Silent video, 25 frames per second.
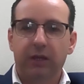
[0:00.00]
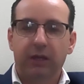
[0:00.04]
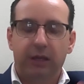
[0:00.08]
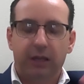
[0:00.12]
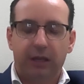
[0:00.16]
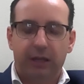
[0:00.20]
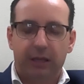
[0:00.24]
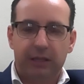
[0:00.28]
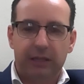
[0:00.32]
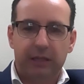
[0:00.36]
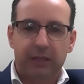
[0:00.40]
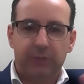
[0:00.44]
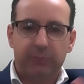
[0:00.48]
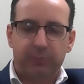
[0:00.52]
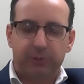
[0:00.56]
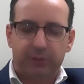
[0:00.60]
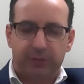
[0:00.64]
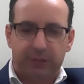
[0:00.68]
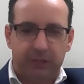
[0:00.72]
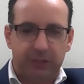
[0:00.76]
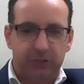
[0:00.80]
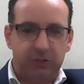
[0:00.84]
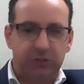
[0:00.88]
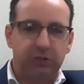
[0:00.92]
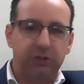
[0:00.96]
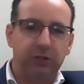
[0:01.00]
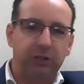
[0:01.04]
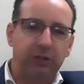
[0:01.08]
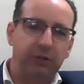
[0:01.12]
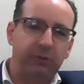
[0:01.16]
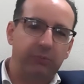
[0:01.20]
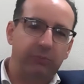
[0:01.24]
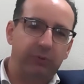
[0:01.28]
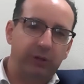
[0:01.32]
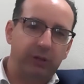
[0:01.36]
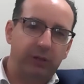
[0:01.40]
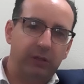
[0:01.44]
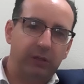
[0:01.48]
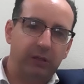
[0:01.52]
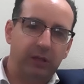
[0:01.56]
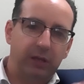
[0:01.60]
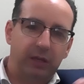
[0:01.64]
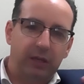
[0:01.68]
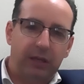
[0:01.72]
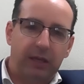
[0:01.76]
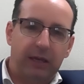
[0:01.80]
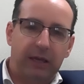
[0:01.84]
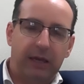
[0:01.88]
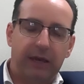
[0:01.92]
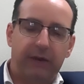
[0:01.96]
and that potentially will
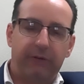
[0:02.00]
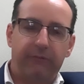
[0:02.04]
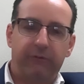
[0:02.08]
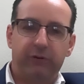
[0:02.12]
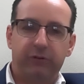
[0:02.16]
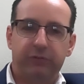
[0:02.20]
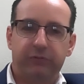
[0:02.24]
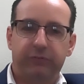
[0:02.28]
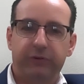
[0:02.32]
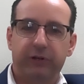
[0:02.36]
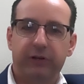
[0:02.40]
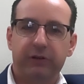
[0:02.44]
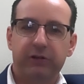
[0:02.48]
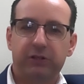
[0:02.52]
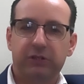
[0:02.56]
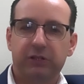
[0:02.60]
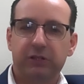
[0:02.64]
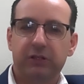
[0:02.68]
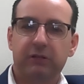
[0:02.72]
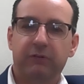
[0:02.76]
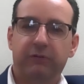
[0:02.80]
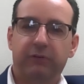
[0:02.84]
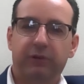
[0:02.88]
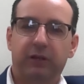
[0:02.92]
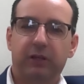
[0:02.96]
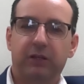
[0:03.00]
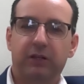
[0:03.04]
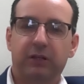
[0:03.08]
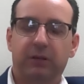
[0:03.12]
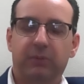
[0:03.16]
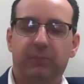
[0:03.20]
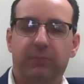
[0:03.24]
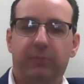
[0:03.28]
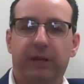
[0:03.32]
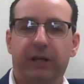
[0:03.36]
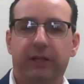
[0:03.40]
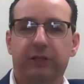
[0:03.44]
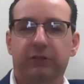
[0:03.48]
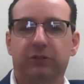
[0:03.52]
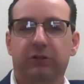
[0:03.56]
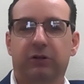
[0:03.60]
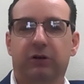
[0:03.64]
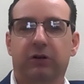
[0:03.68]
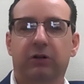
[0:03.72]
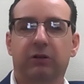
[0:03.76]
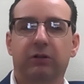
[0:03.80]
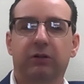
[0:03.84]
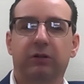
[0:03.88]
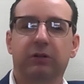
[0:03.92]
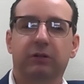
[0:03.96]
have very significant impacts
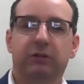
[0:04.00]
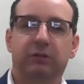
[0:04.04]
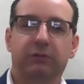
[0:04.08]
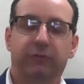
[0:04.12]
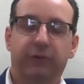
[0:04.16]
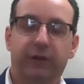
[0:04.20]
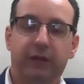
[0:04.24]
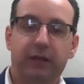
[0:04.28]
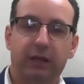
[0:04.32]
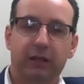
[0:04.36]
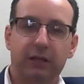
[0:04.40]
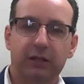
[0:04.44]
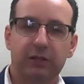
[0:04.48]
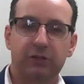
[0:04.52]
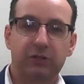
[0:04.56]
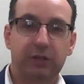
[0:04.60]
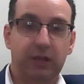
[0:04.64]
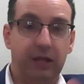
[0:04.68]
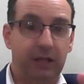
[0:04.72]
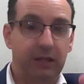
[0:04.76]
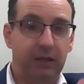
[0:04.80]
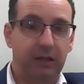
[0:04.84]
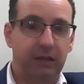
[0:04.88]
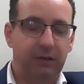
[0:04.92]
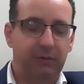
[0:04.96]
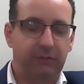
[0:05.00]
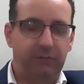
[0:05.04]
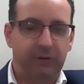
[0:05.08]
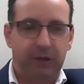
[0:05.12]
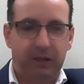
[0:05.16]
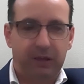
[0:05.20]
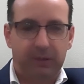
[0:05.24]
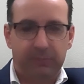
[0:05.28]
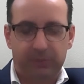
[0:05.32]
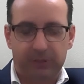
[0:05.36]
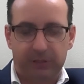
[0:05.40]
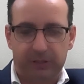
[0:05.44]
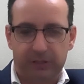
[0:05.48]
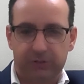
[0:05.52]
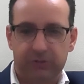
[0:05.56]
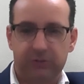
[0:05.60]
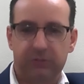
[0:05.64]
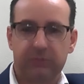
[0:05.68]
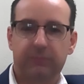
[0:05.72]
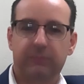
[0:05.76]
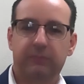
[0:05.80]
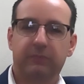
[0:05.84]
on defendants and their families.